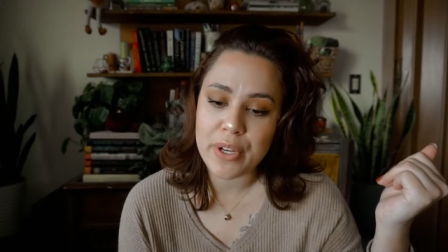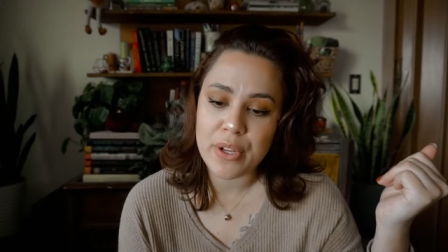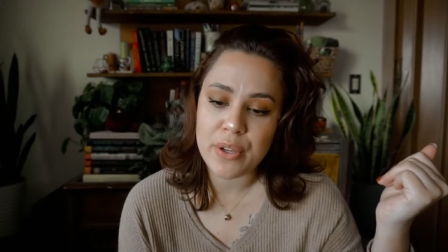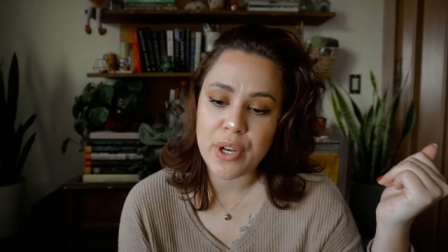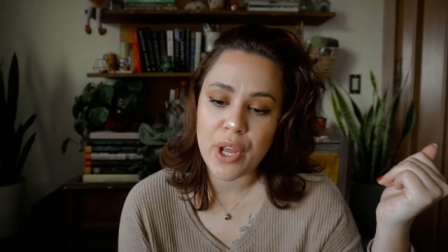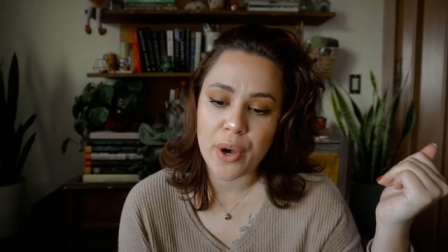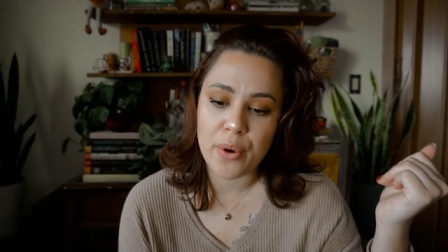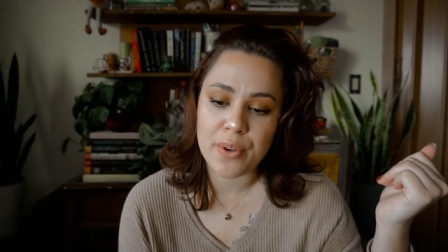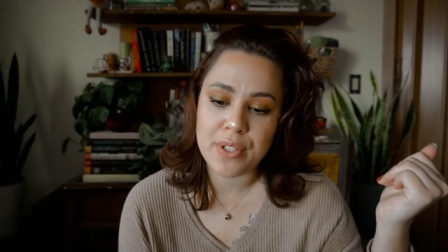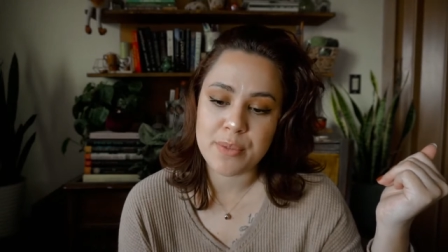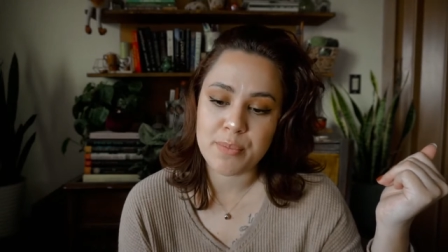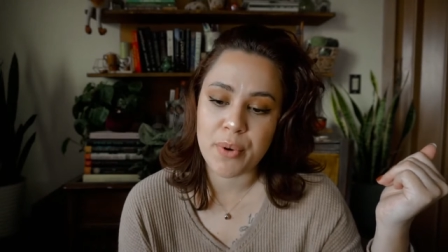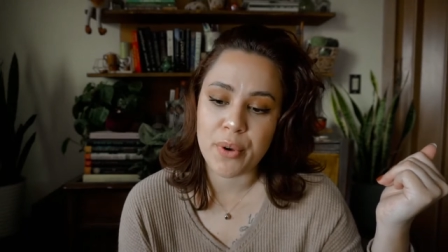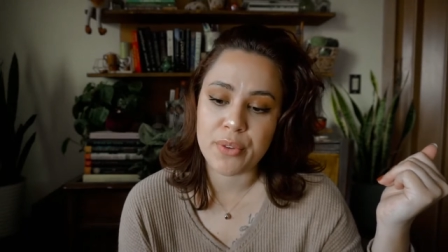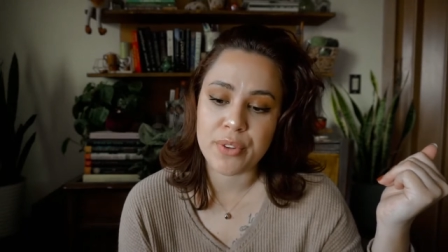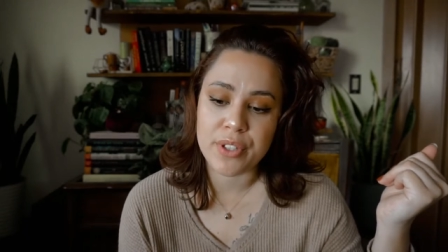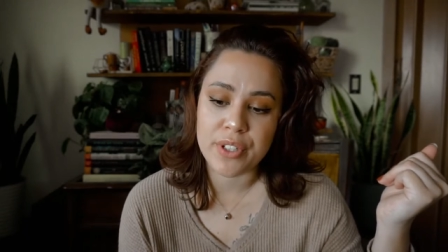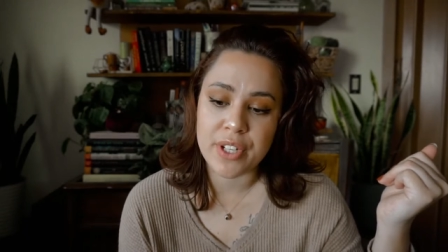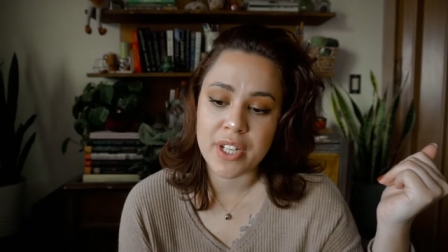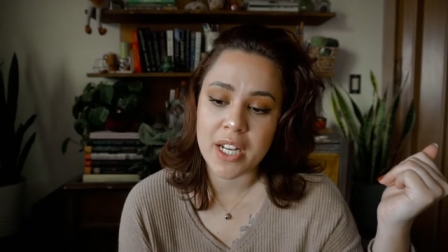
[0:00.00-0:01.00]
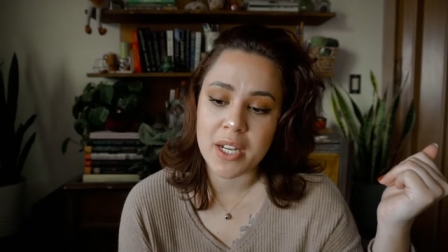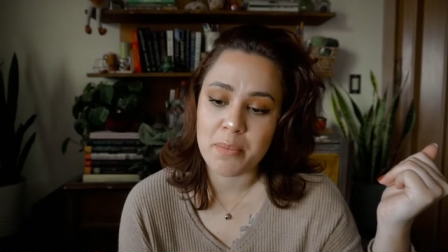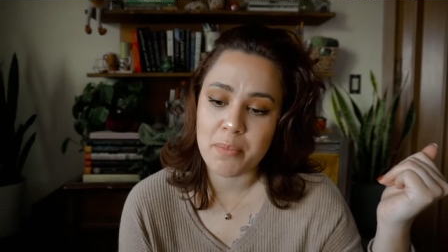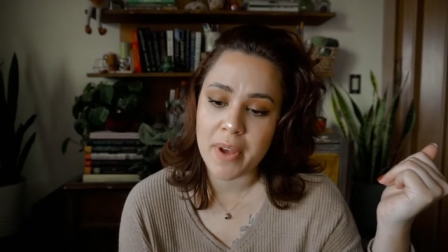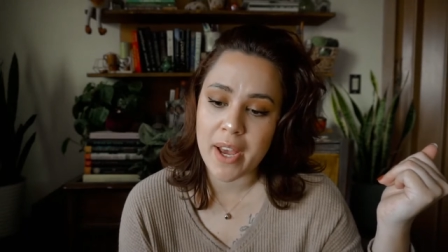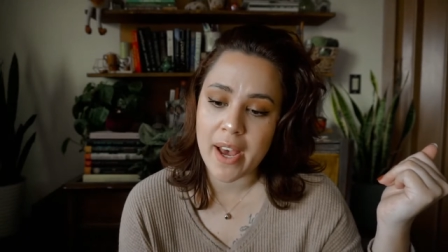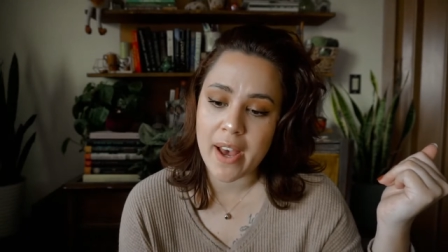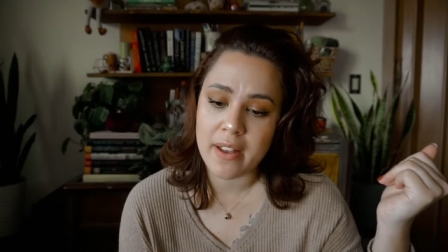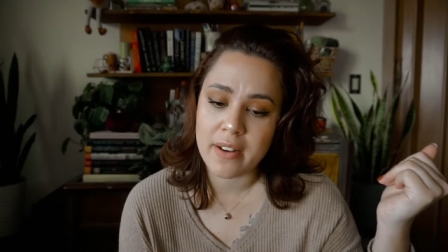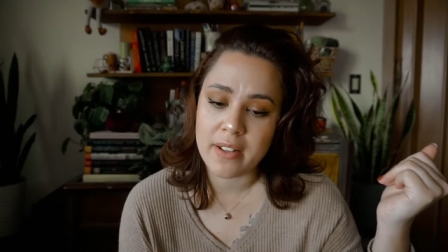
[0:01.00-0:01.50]
you know is both good and
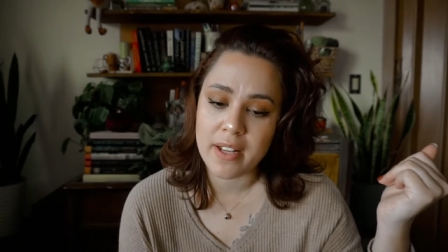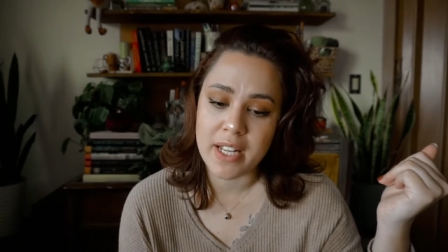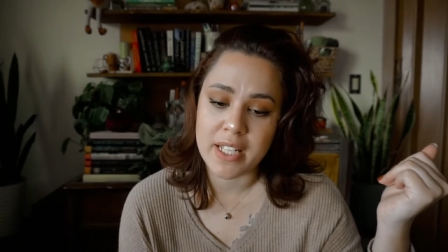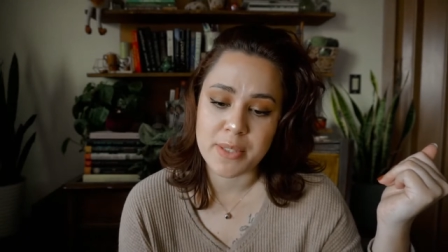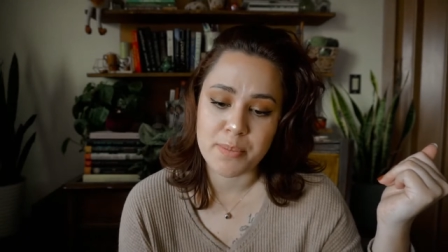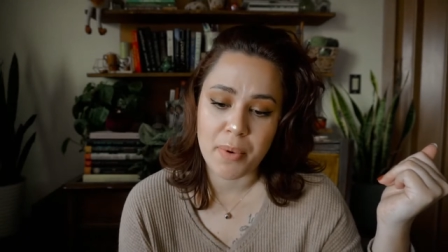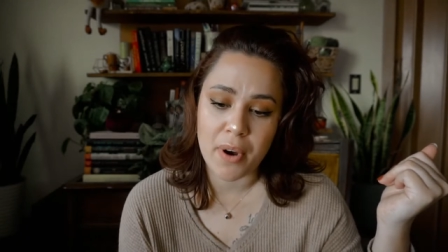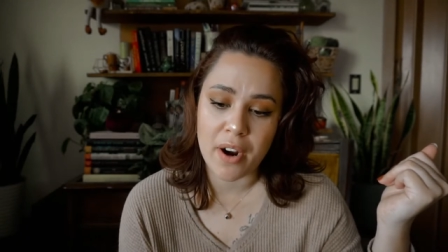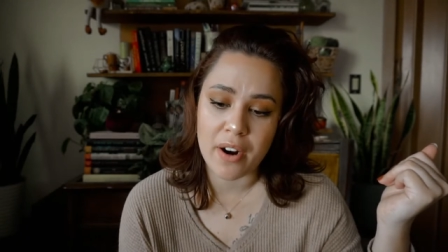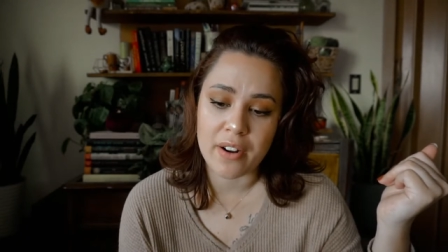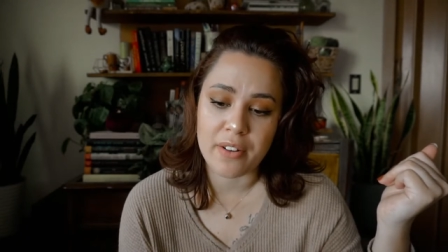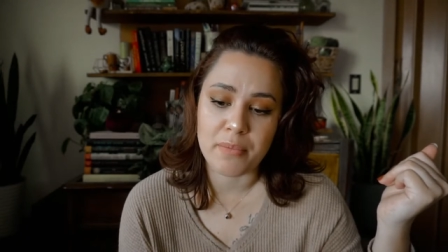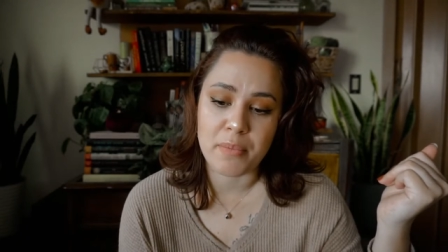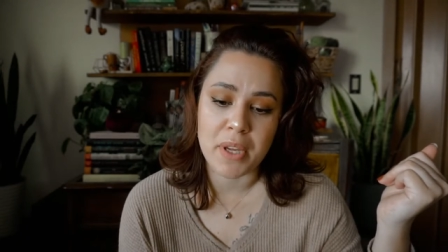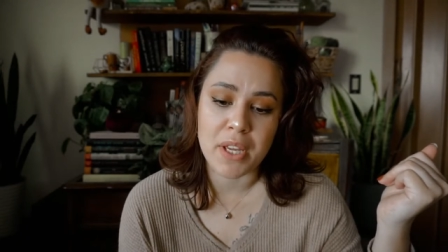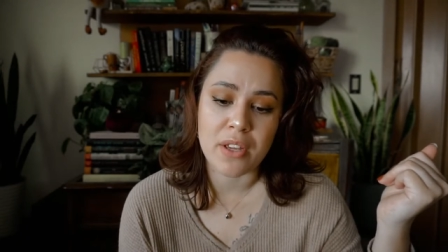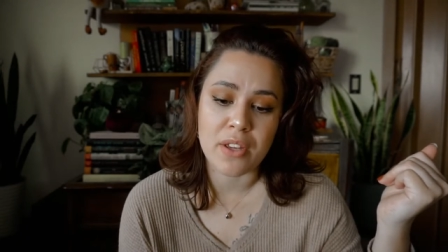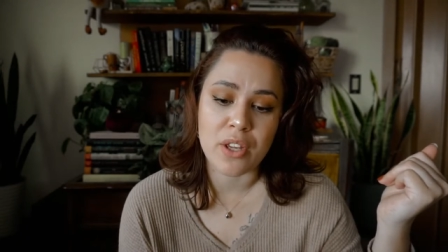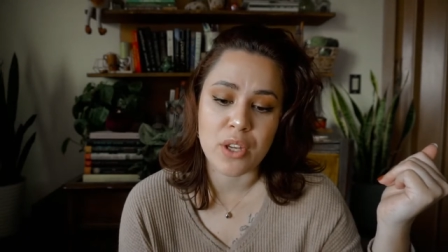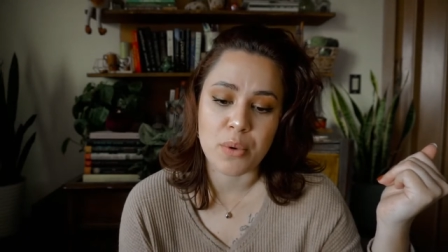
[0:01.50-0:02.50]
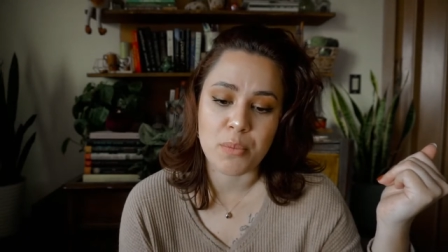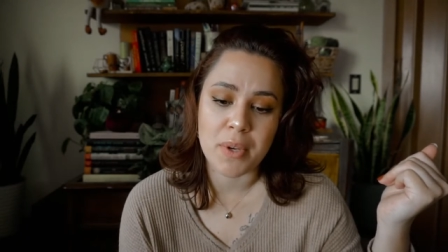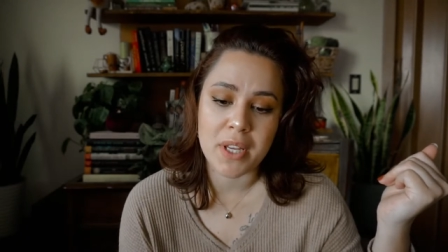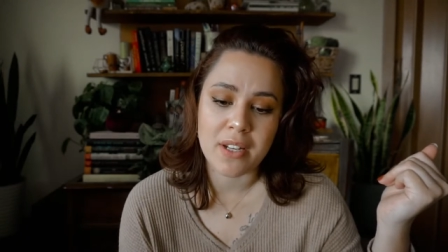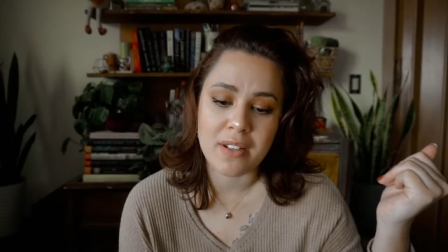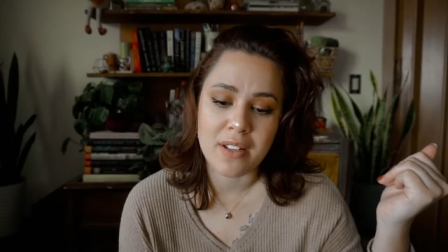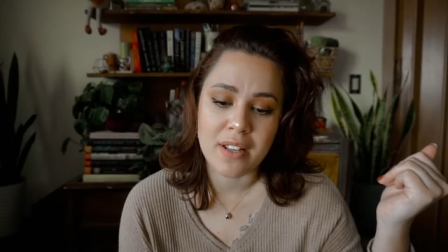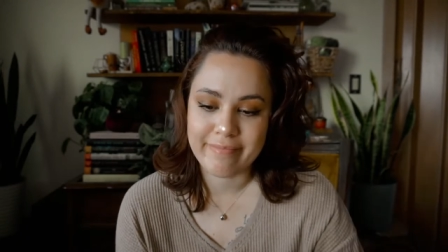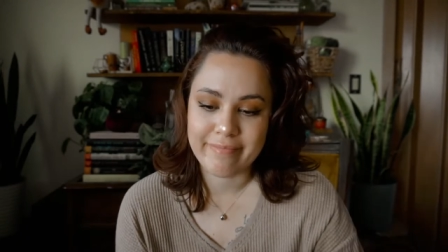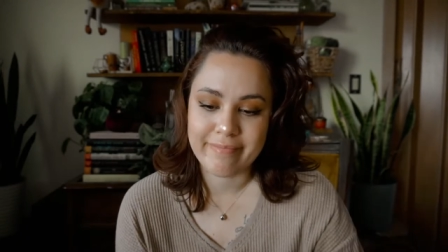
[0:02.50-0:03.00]
bad. It's part of being human.